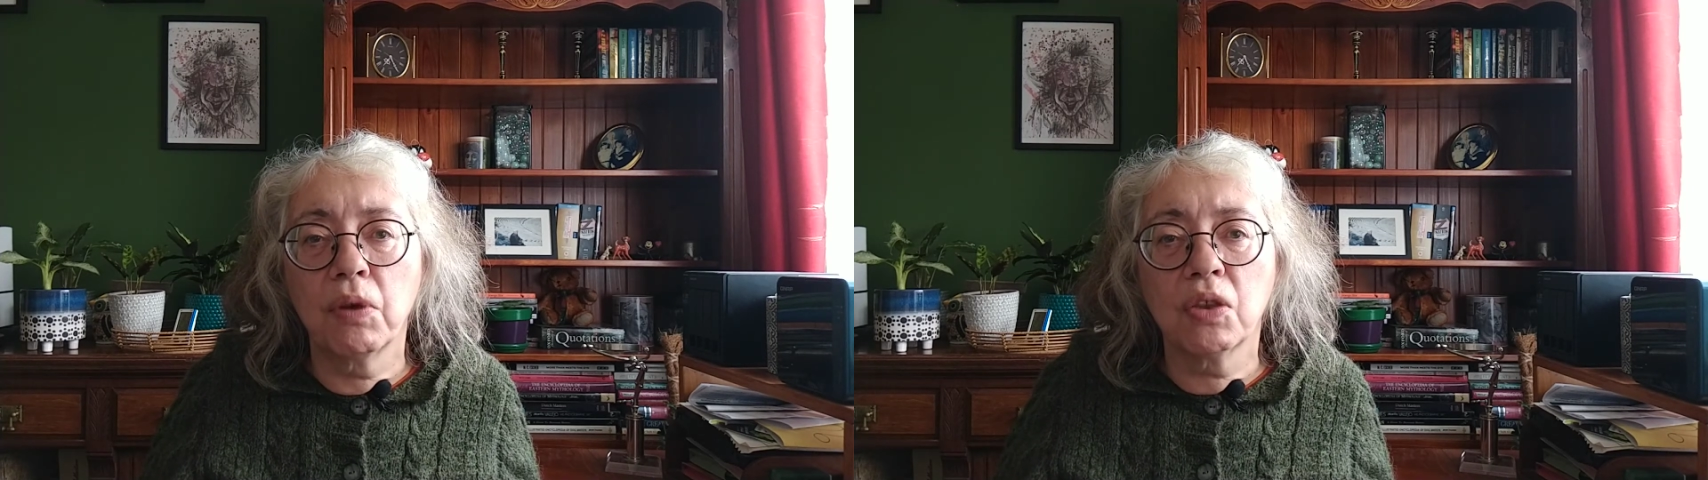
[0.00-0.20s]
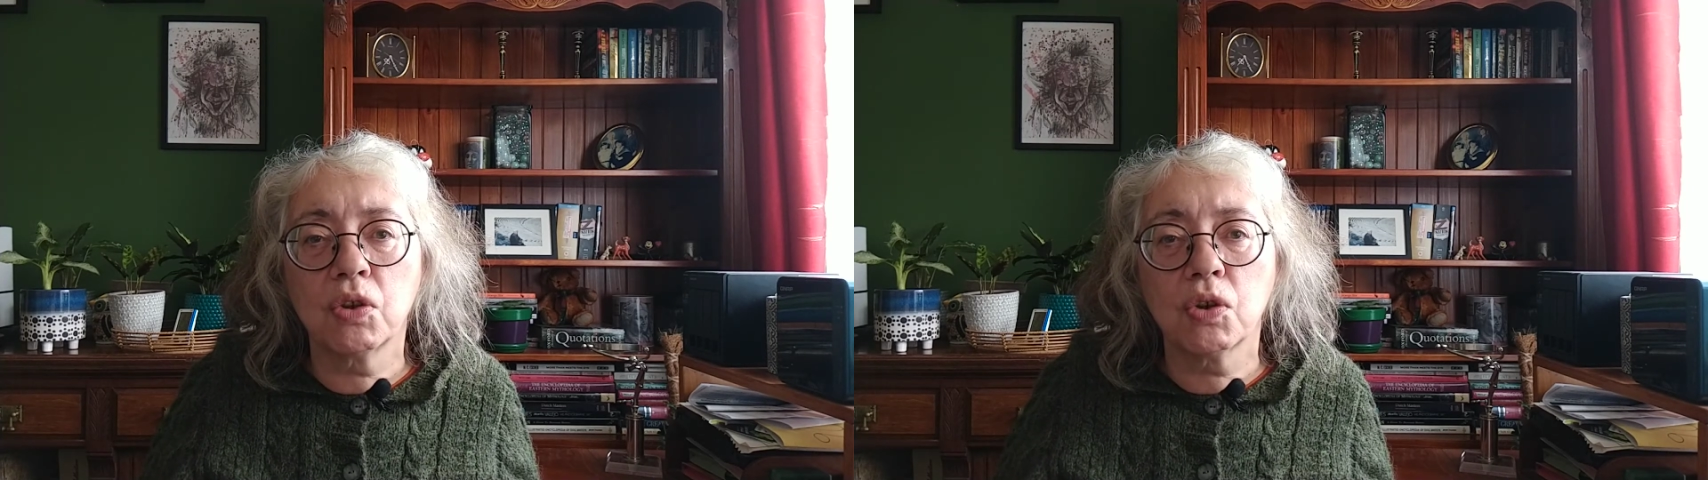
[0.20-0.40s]

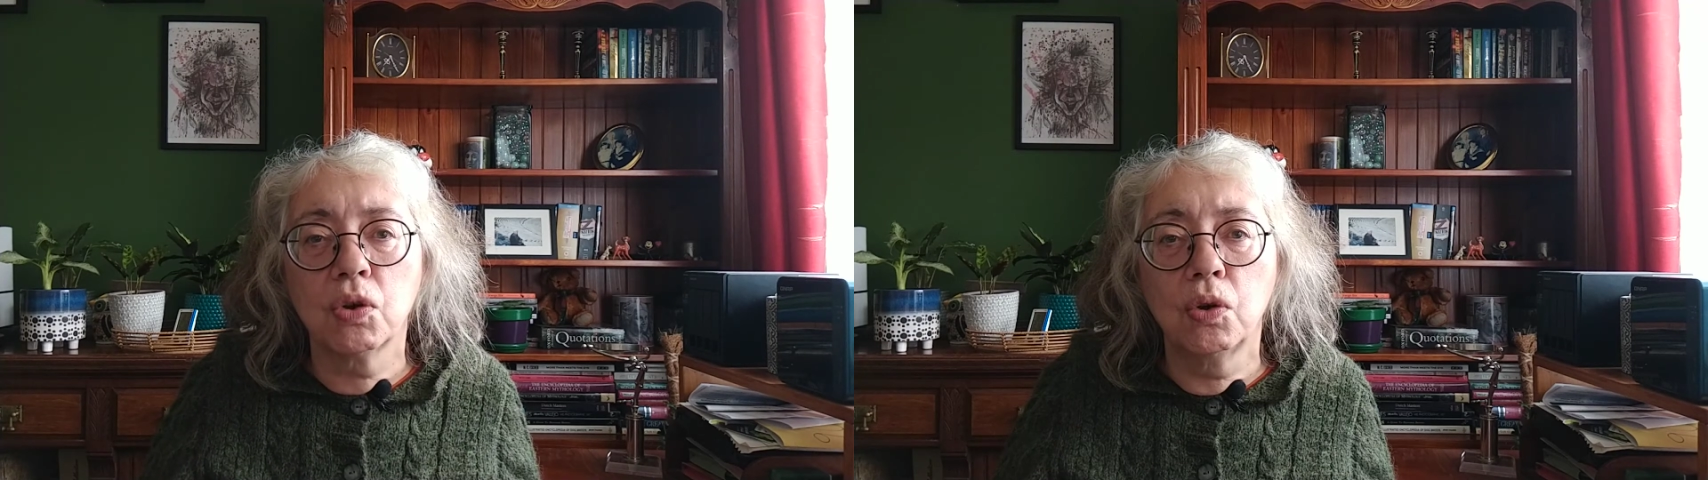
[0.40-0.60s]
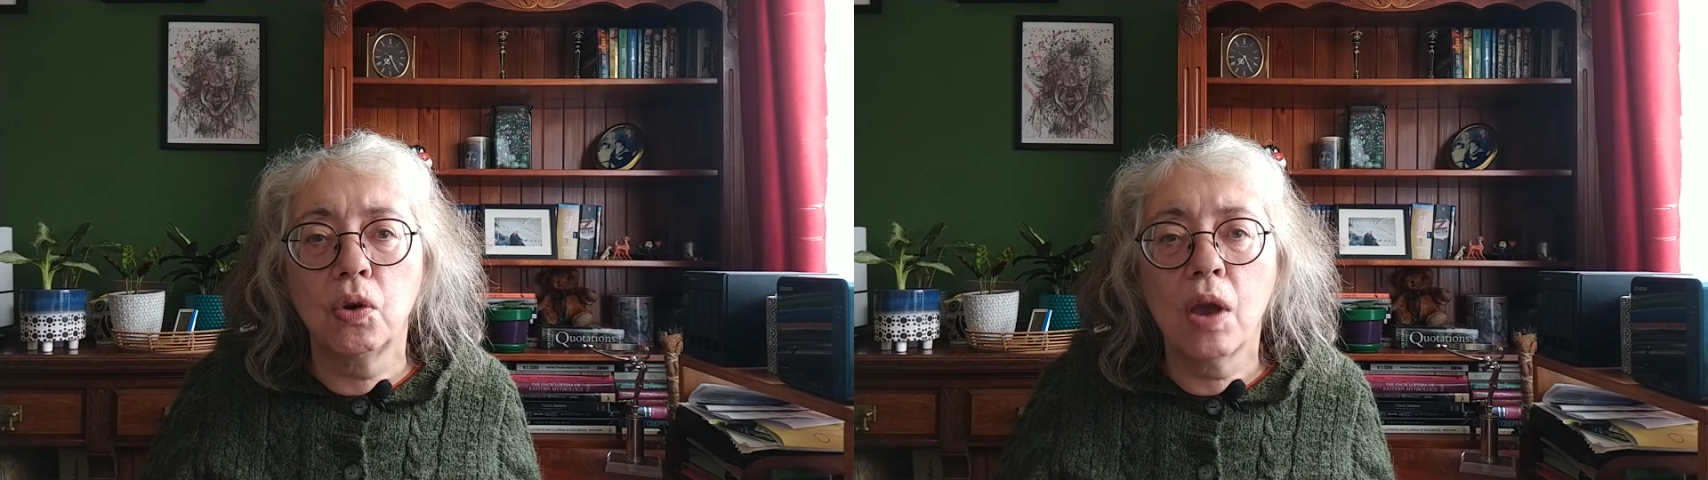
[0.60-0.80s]
with
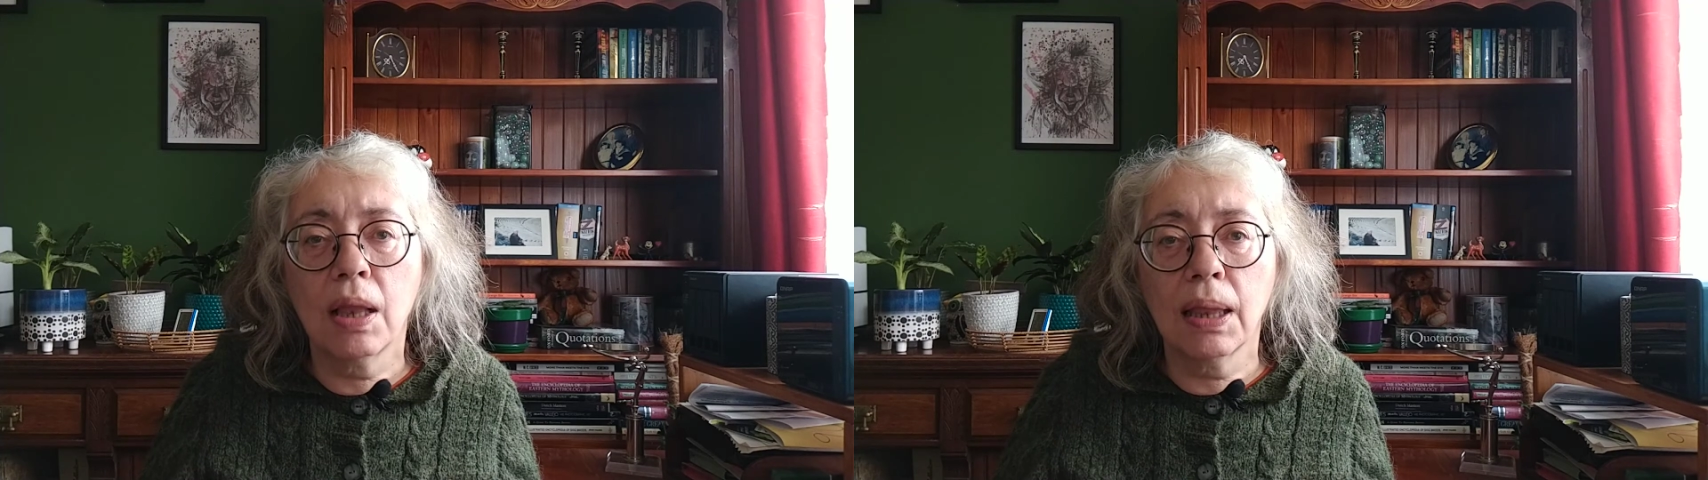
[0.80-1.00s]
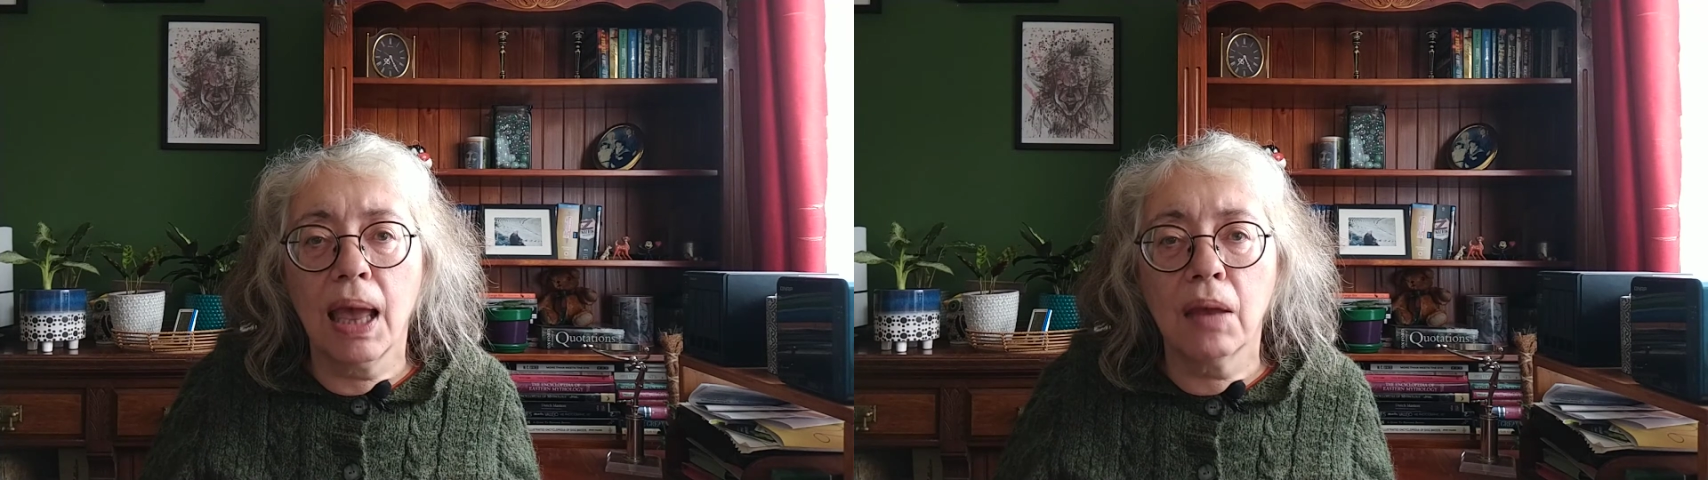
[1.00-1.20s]
two
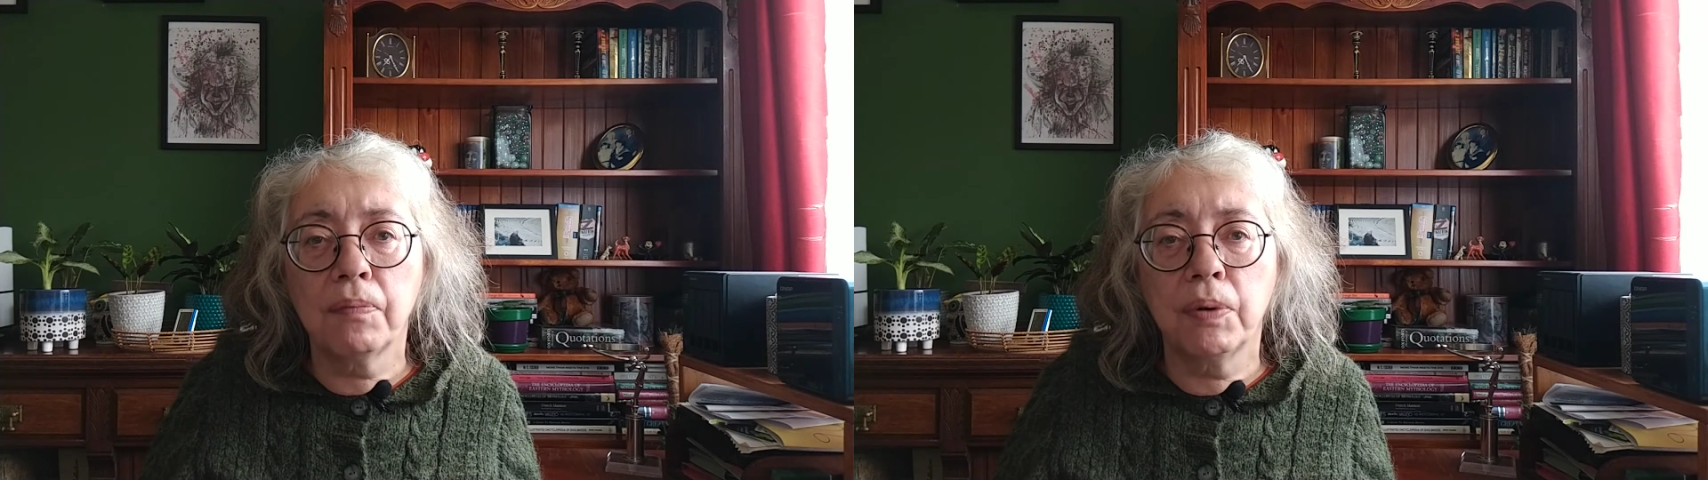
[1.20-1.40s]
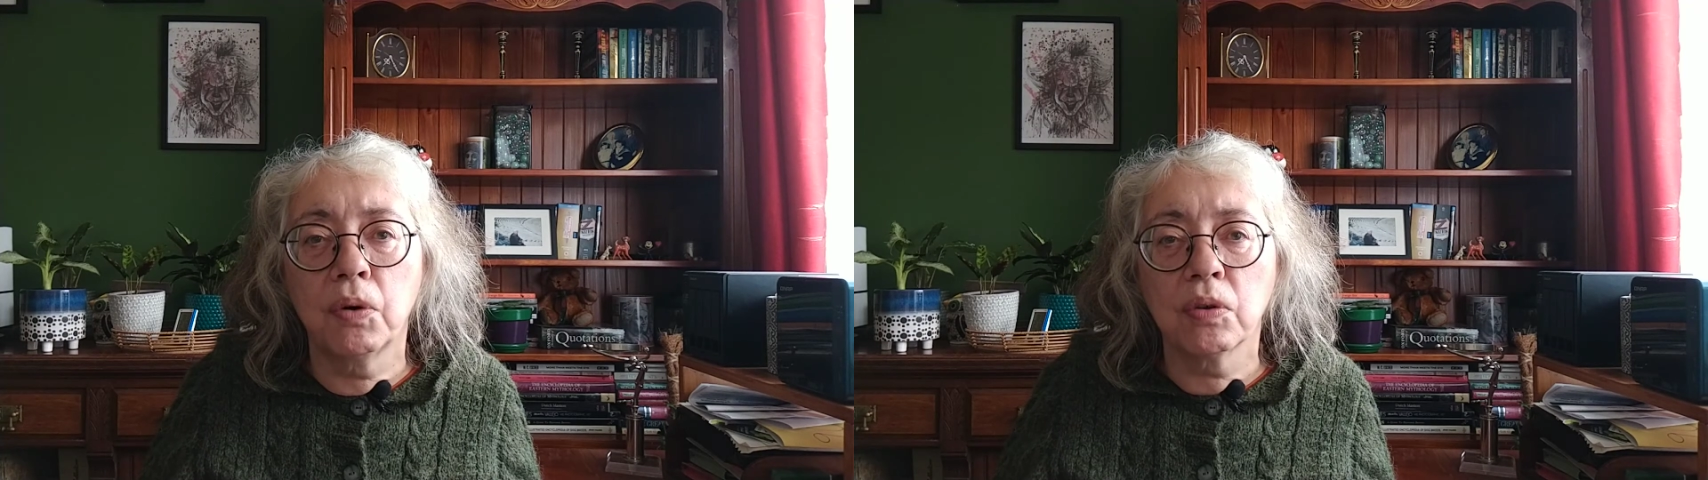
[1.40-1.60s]
LAN
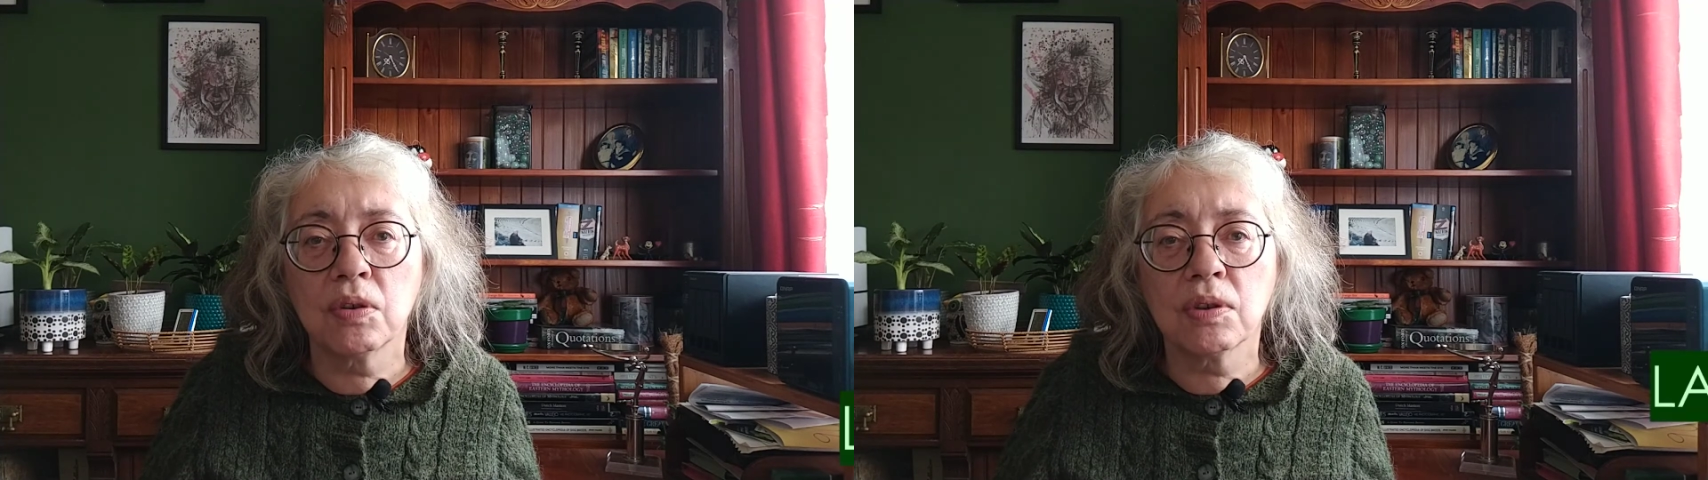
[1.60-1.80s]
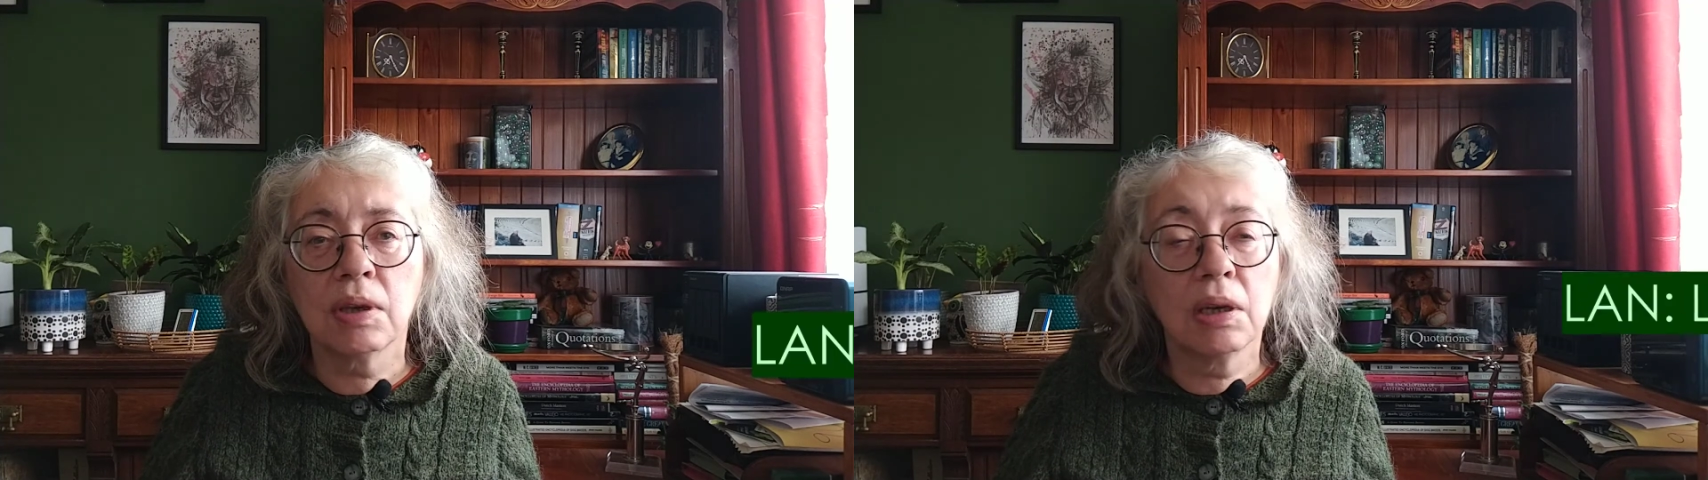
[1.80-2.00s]

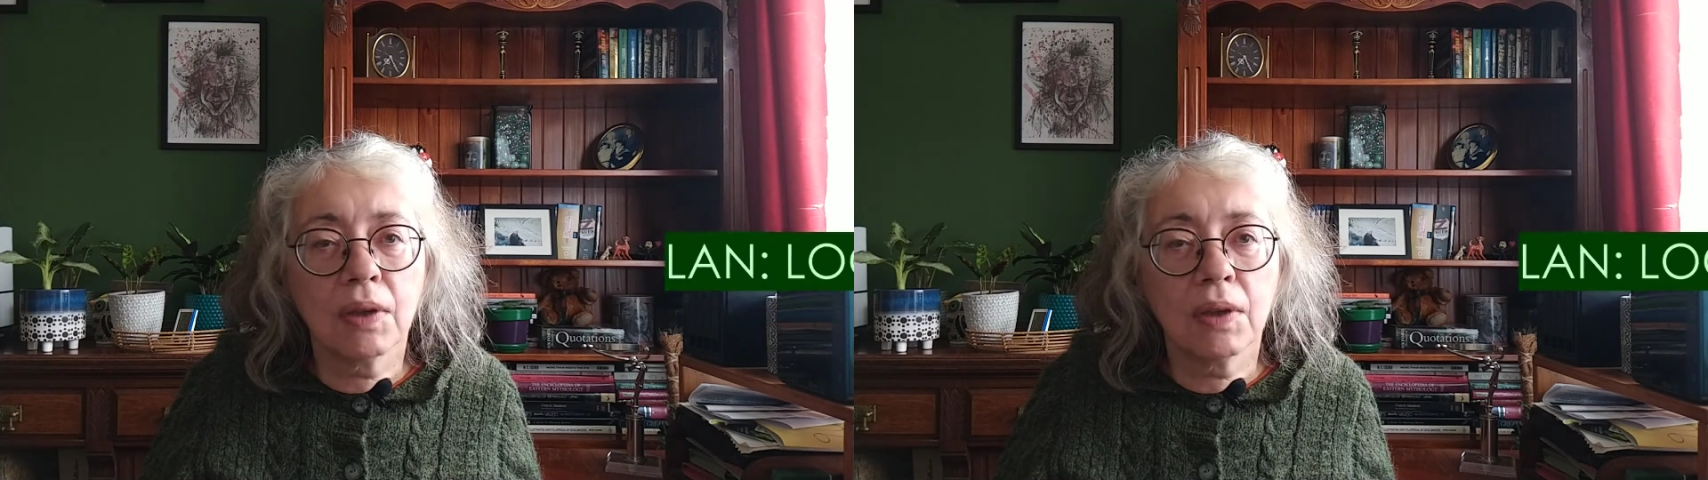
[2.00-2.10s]
ports,